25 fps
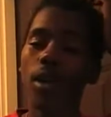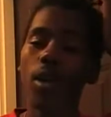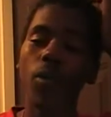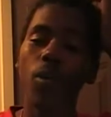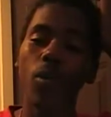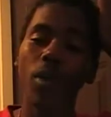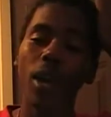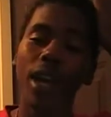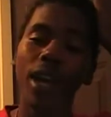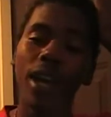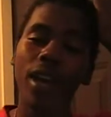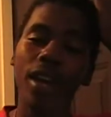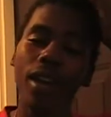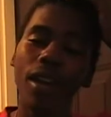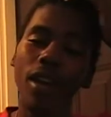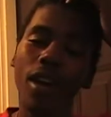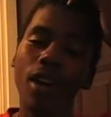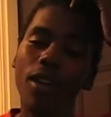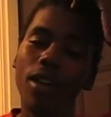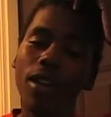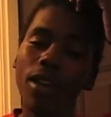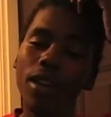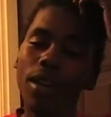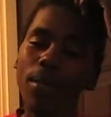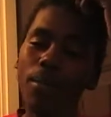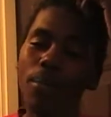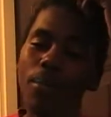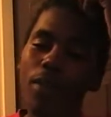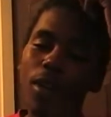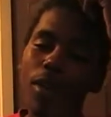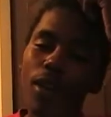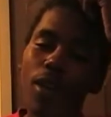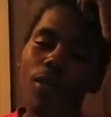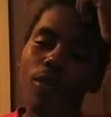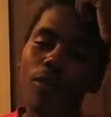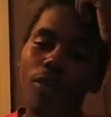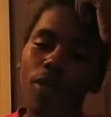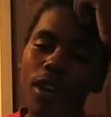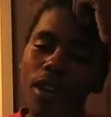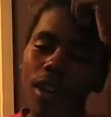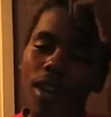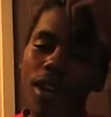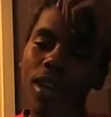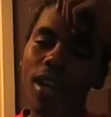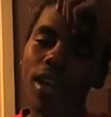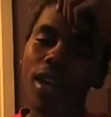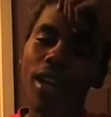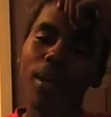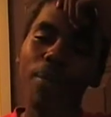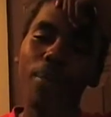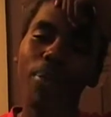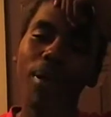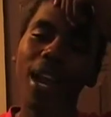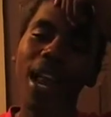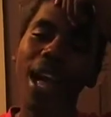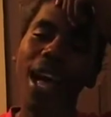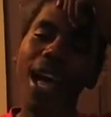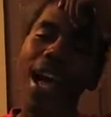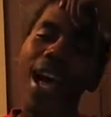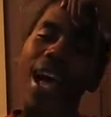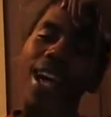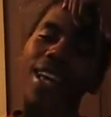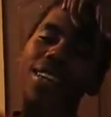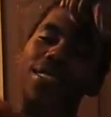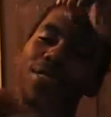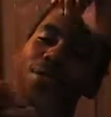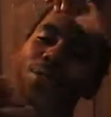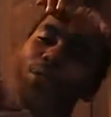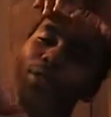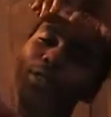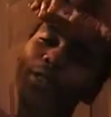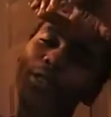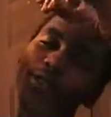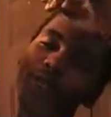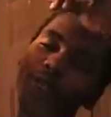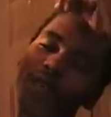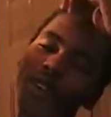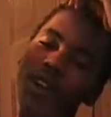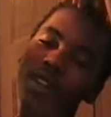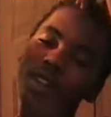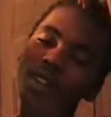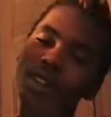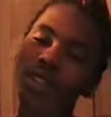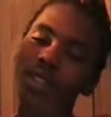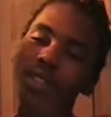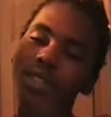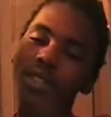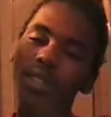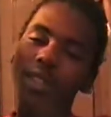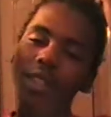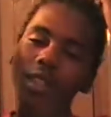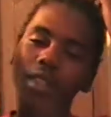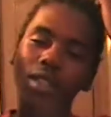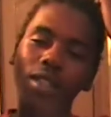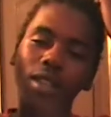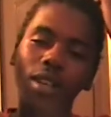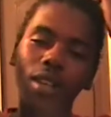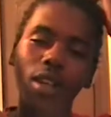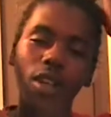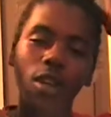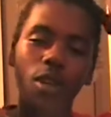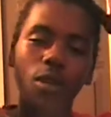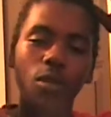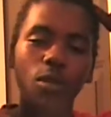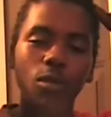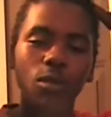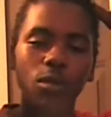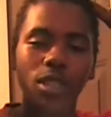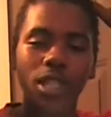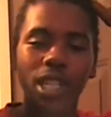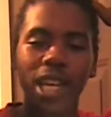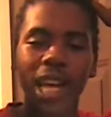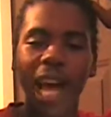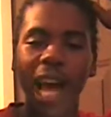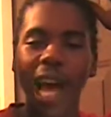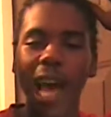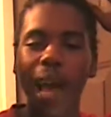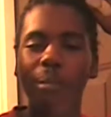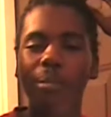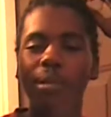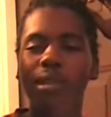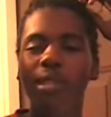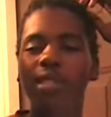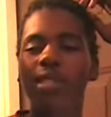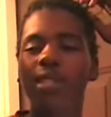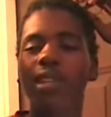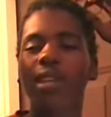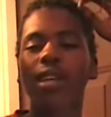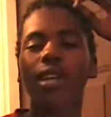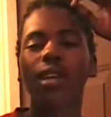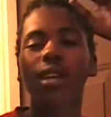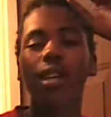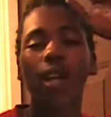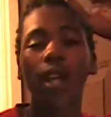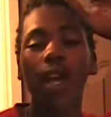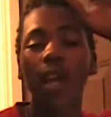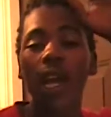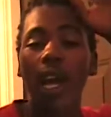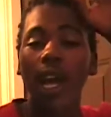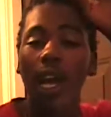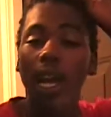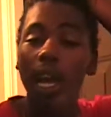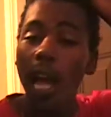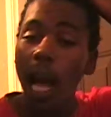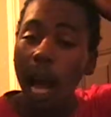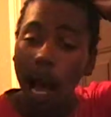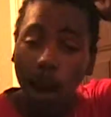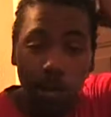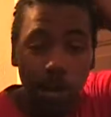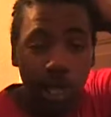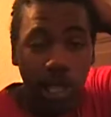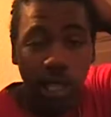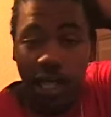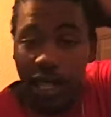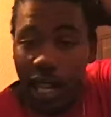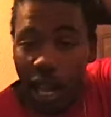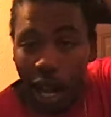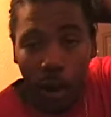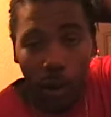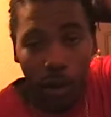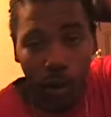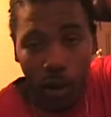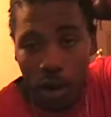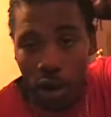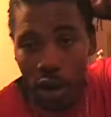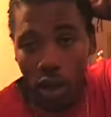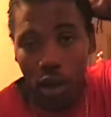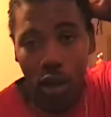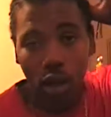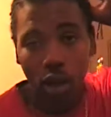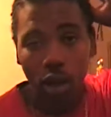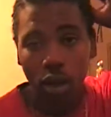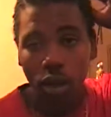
Wayne, all of them boys fucking head plies. What the fuck these niggas goons goblins, nigga? Goblins not real.